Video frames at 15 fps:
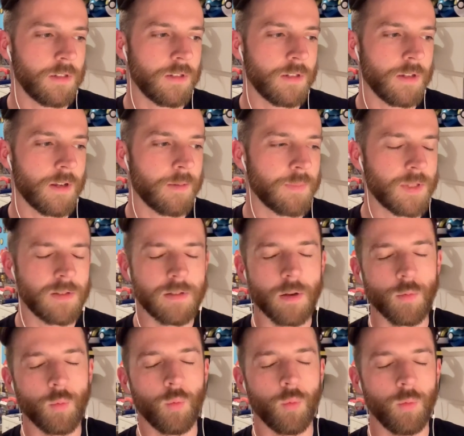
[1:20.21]

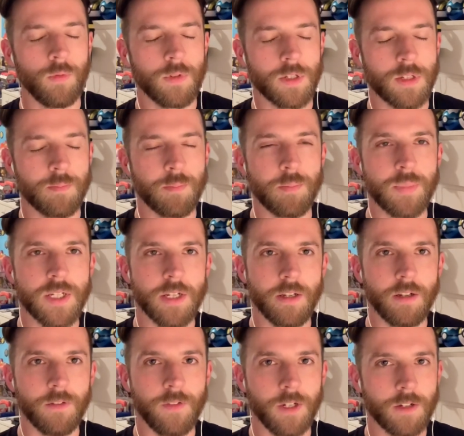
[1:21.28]
There's a
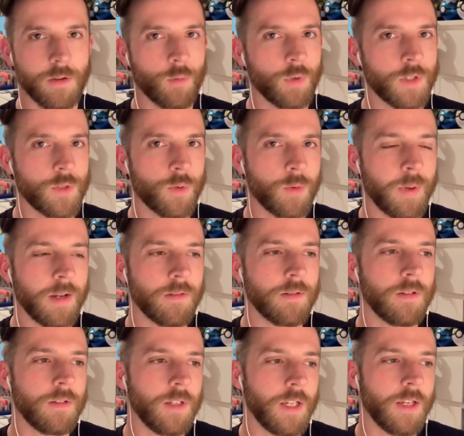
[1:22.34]
particular thing I don't want to talk about
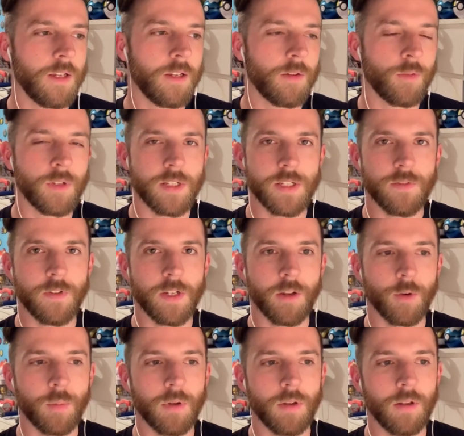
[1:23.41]
here on this
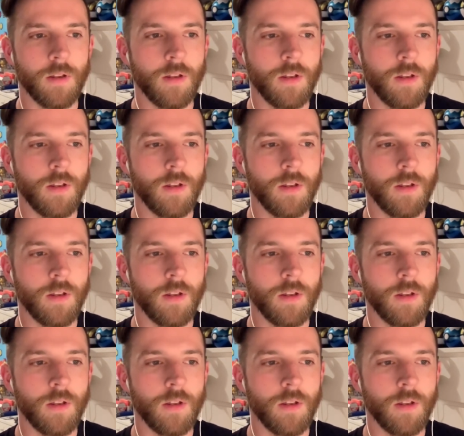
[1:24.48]
video, but